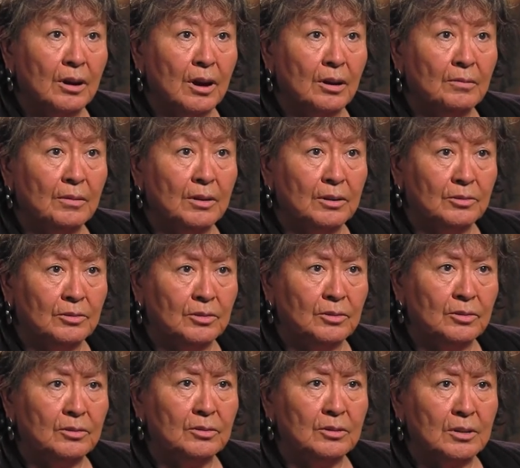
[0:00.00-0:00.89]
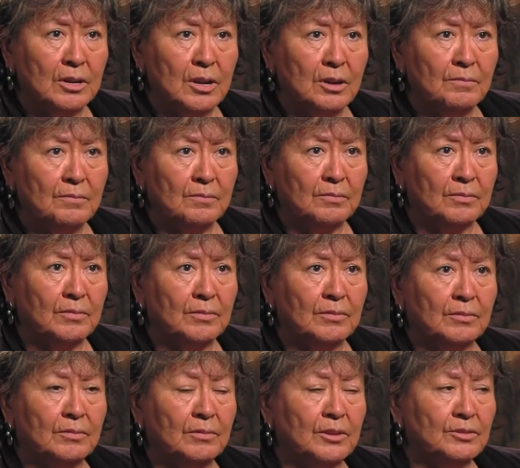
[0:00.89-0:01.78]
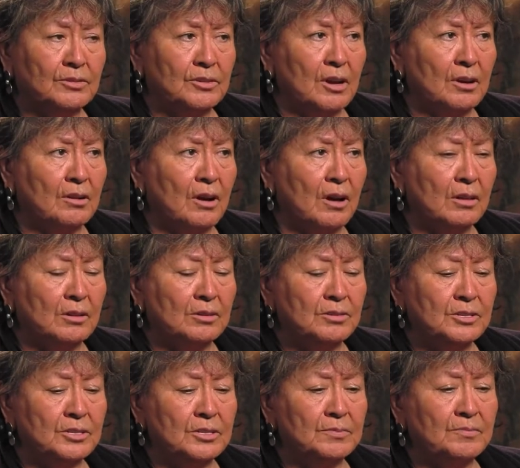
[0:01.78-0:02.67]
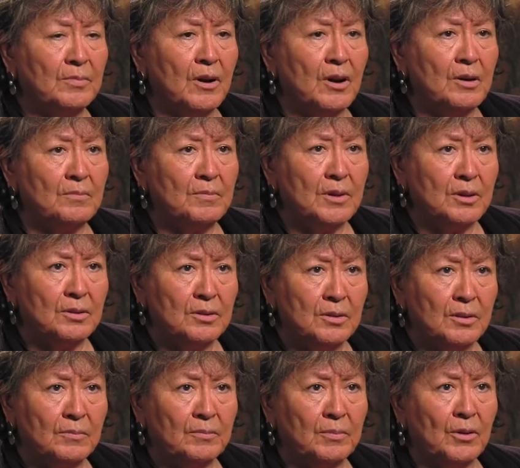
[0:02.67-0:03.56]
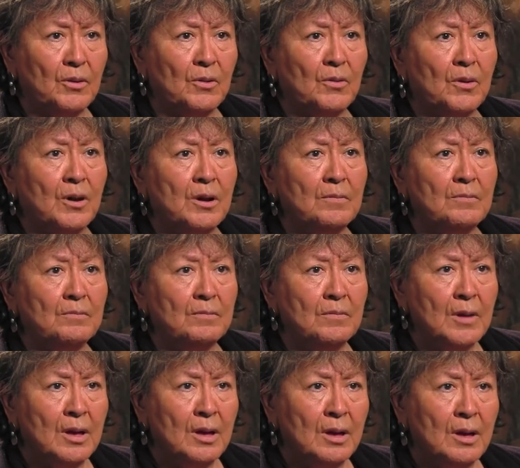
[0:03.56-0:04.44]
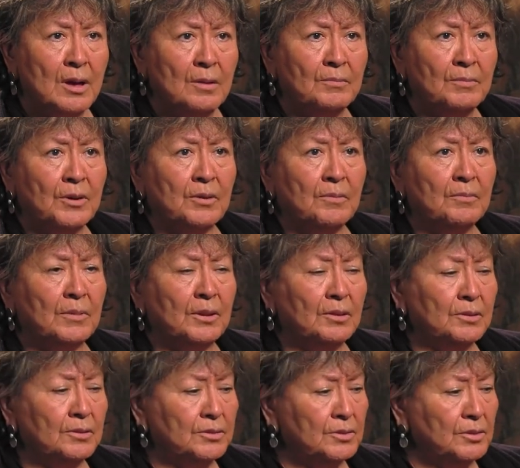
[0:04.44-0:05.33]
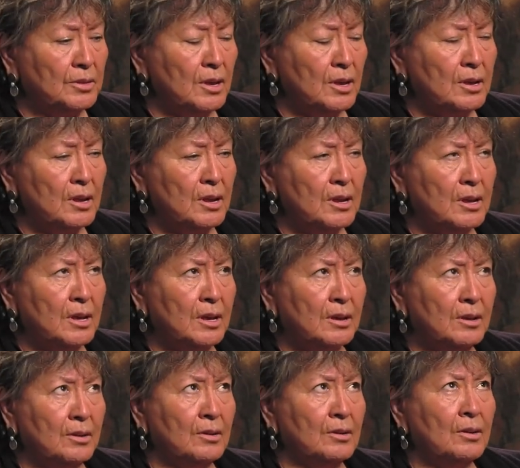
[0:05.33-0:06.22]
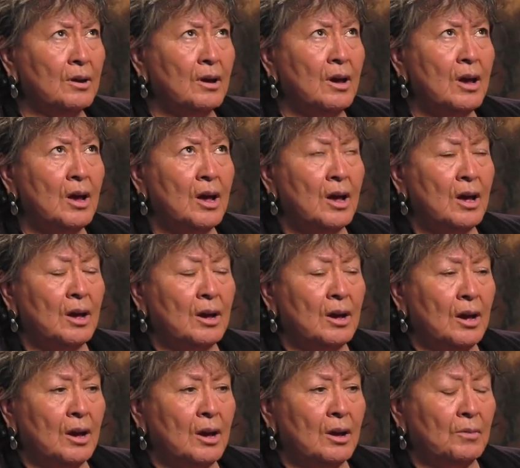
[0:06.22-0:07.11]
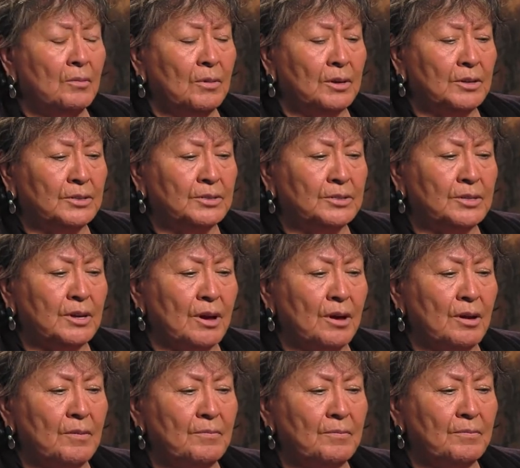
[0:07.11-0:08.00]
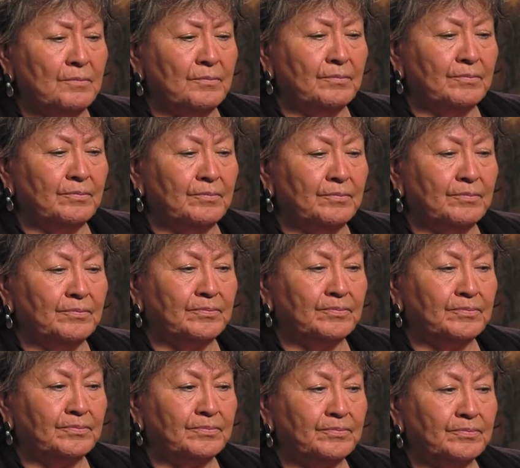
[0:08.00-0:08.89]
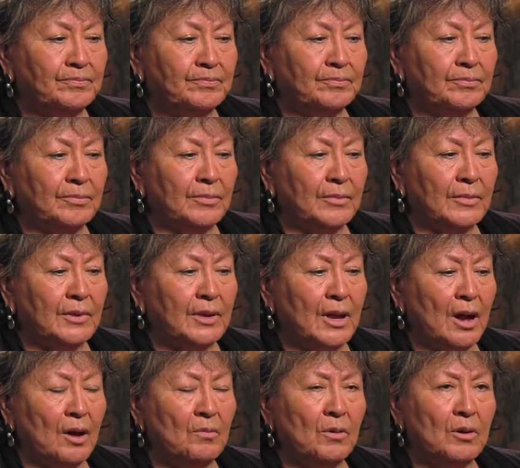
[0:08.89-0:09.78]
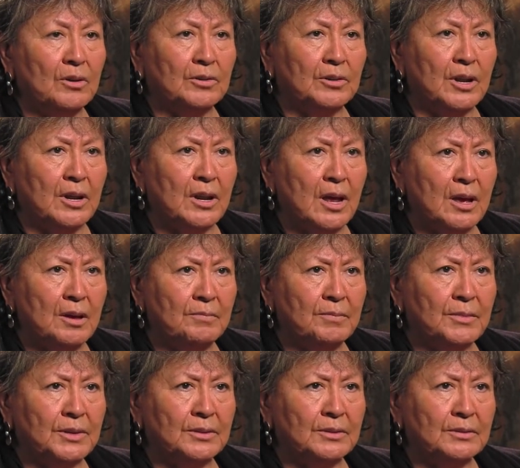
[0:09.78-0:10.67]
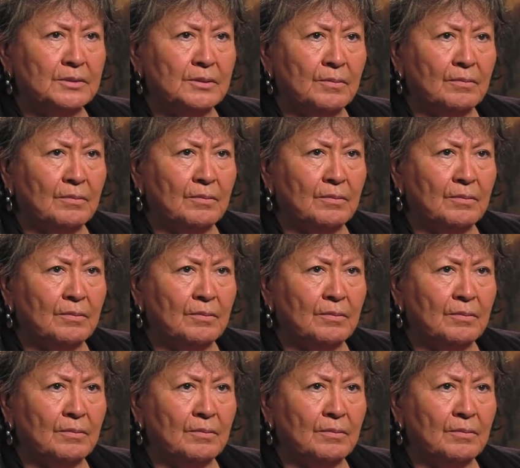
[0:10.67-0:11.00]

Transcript: I went to UNM, the psychology department, their program, Bill Miller's, and then here was um, I worked at Hangmas.